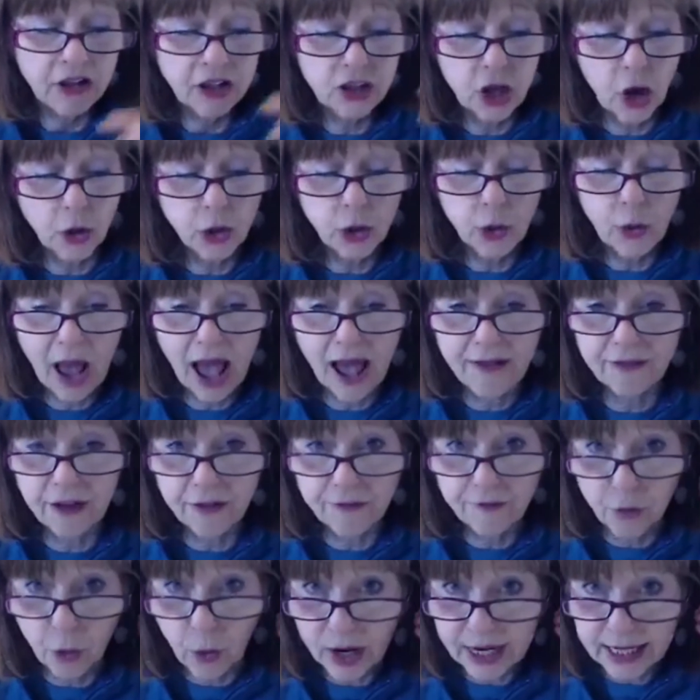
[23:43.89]
So you have
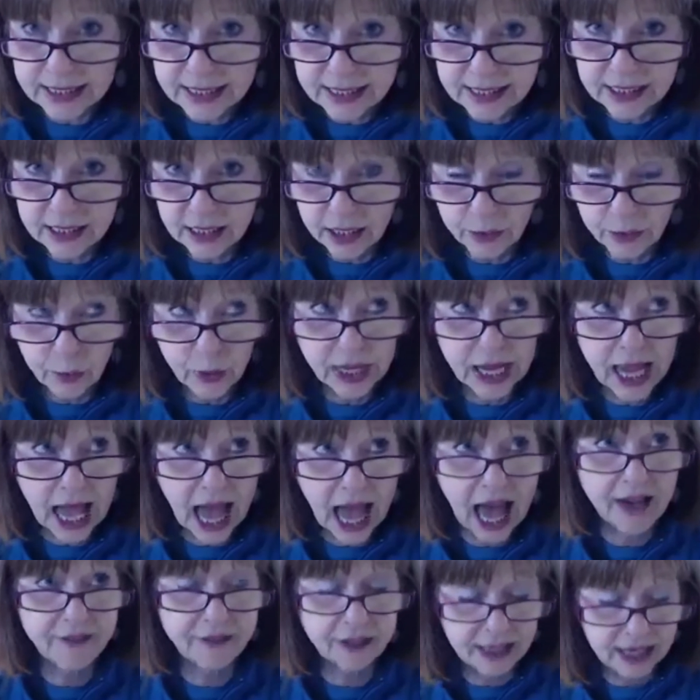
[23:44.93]
a voice, we
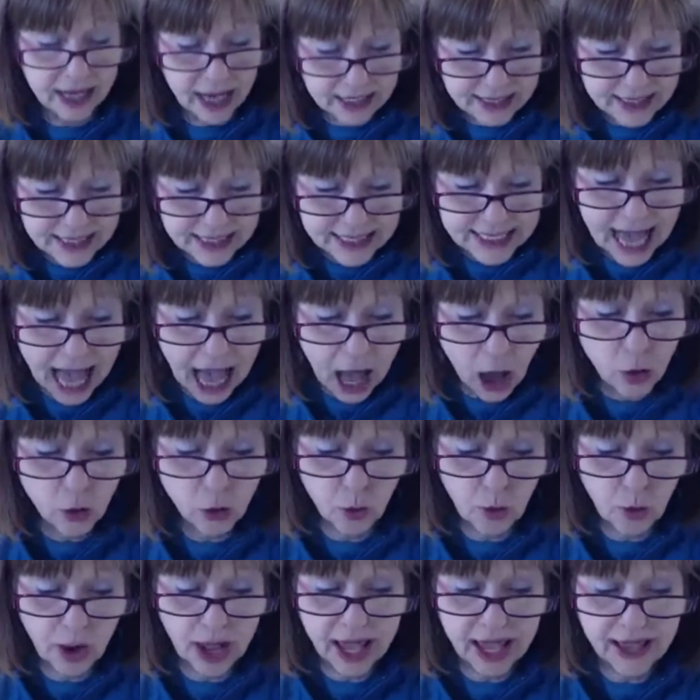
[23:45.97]
have a
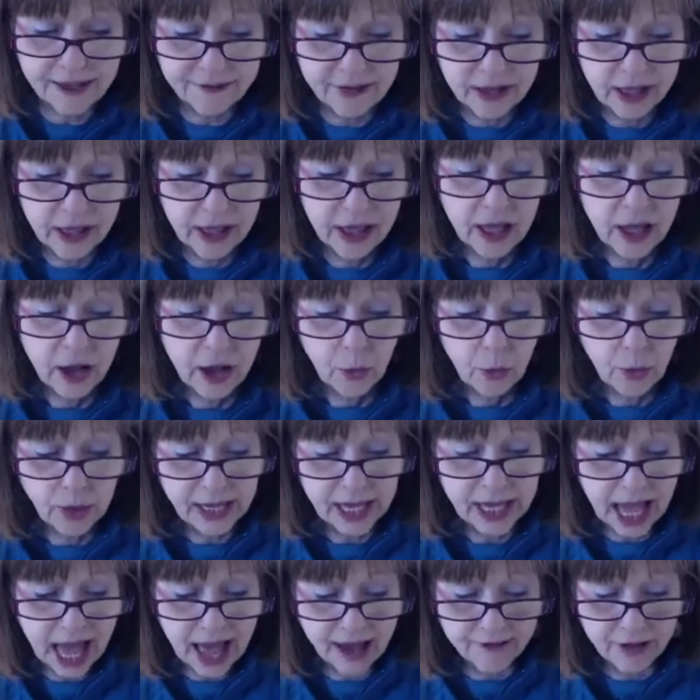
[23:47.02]
sound wave,
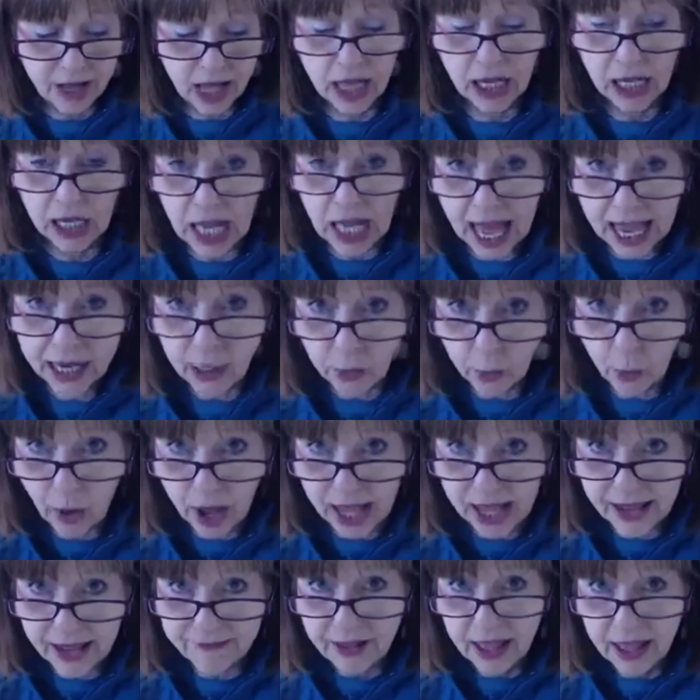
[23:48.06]
we have a light
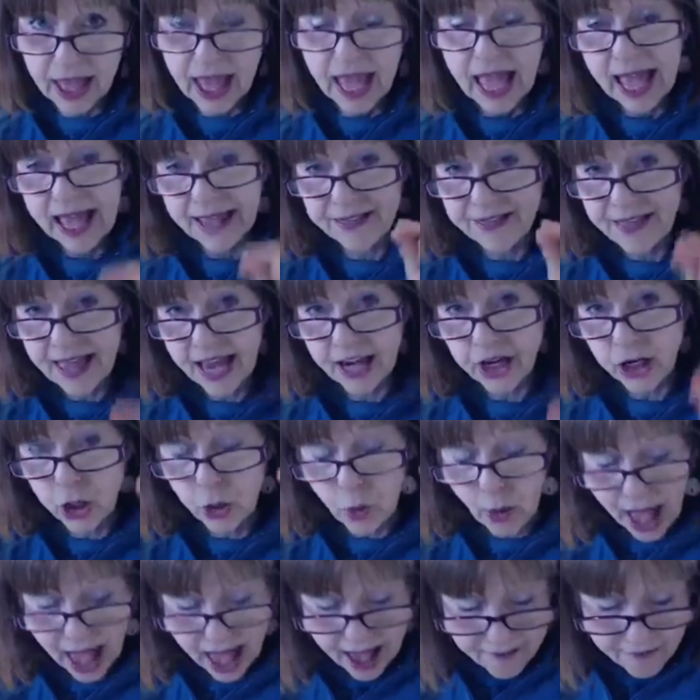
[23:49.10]
wave, and then
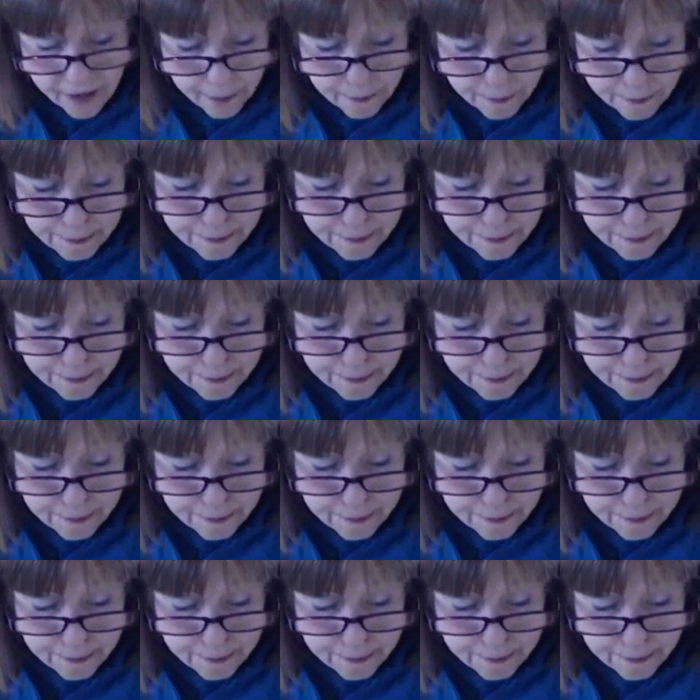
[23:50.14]
you have